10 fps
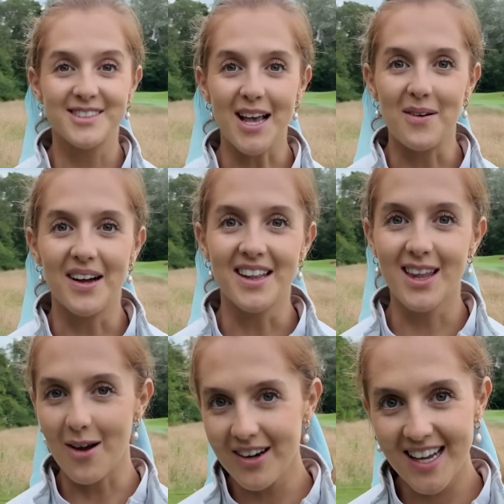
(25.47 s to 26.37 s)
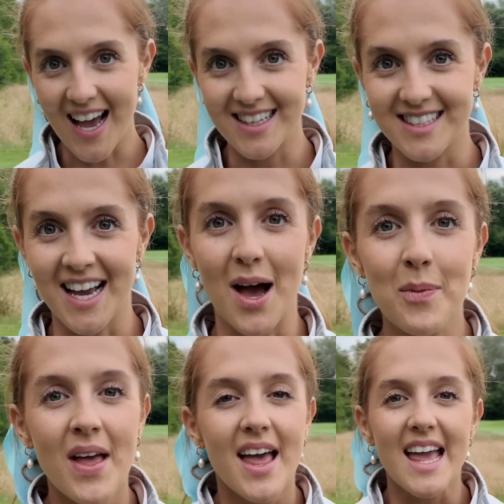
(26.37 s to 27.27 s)
so lowering your handicap.
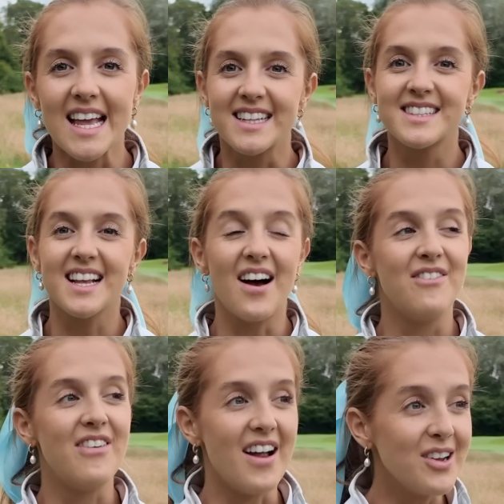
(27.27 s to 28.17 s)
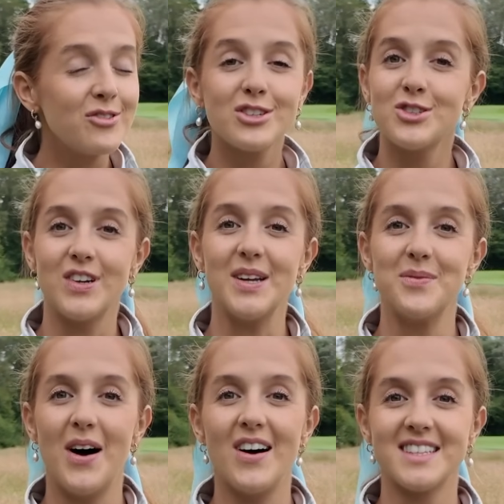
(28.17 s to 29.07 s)
It's a very
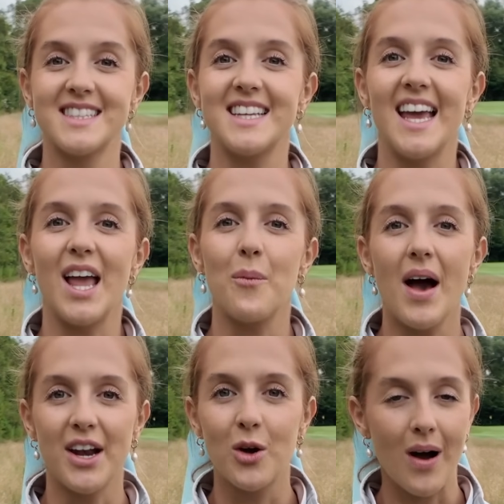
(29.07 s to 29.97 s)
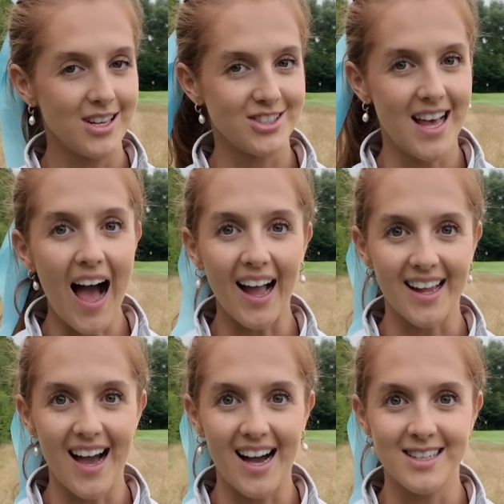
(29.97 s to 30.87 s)
frustrating part of the game and a question that I
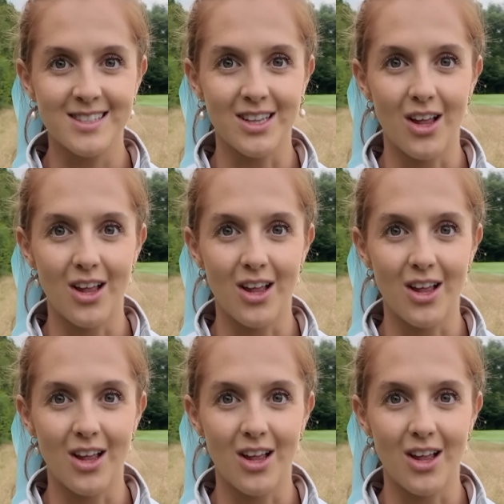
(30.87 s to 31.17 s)
get asked a